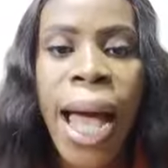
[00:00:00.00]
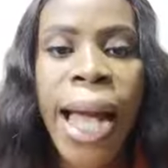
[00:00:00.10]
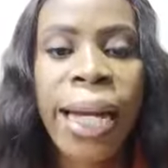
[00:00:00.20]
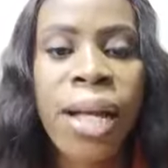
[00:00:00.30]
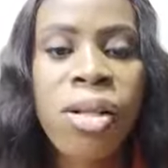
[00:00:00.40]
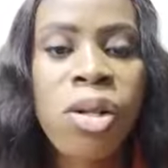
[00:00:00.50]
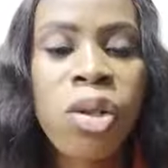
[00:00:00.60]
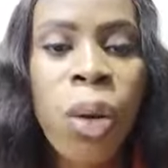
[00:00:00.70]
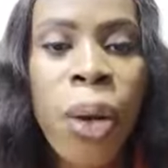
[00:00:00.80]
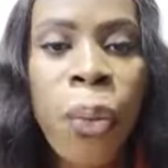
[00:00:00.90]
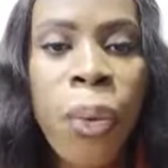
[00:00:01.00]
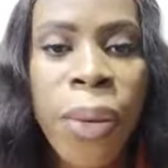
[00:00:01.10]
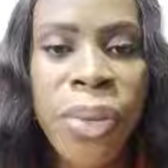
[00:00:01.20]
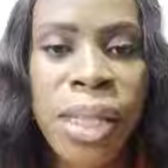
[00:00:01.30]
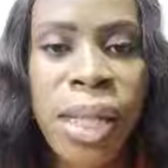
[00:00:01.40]
And there's also a
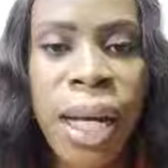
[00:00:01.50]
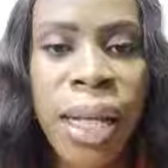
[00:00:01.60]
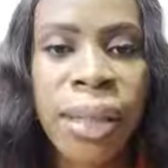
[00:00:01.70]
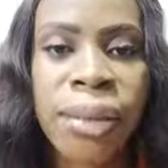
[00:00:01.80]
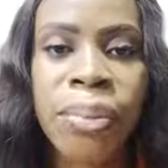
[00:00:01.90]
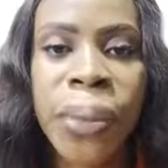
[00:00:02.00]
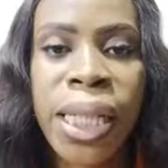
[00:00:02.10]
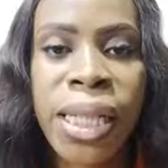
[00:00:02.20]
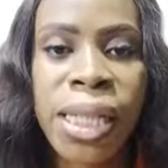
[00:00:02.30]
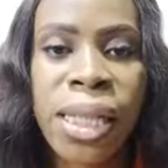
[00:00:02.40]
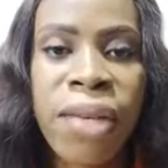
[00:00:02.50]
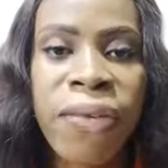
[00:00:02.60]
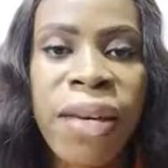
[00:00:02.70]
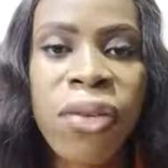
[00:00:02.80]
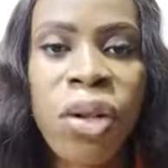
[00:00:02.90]
website. Please, if
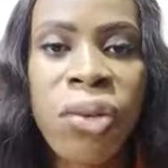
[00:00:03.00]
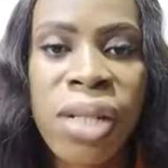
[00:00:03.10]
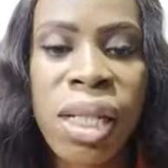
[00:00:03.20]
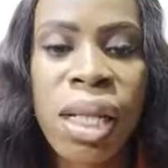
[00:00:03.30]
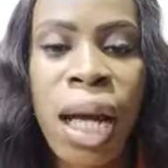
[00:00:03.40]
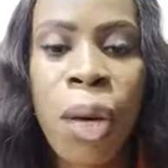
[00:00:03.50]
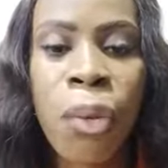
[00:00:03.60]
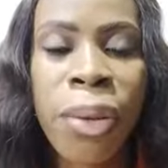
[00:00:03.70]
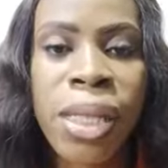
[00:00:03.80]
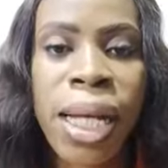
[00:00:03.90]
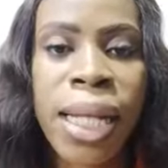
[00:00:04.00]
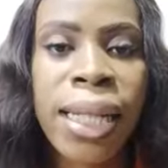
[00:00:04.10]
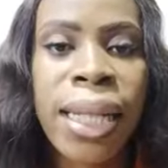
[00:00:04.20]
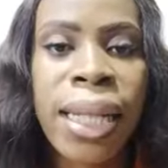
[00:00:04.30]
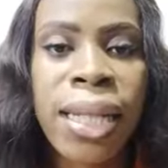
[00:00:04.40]
you have not visited our website,
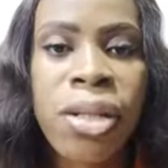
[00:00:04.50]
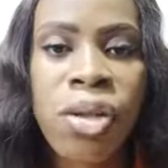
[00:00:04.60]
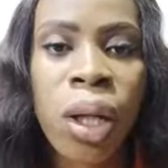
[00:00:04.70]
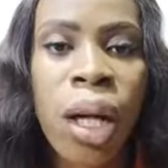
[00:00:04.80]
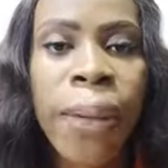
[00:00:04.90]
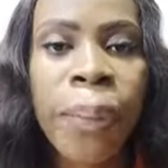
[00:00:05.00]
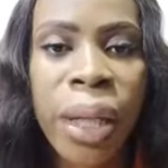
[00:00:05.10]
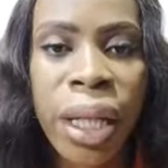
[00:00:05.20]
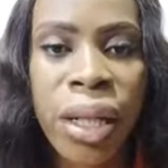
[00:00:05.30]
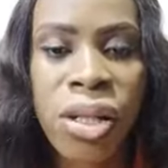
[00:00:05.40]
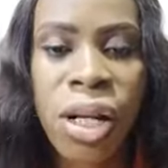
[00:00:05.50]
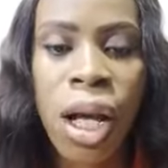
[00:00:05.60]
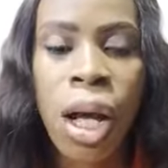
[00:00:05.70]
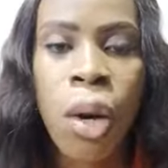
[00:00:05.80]
the link is on our page.